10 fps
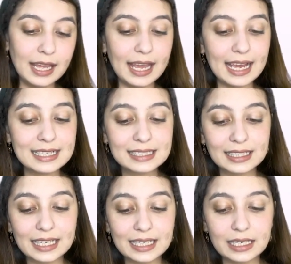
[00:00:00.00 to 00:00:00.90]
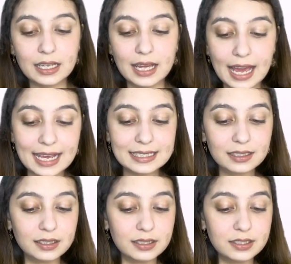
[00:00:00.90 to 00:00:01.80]
Est-ce
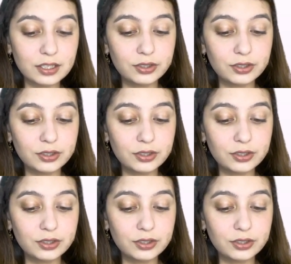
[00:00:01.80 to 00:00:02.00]
que se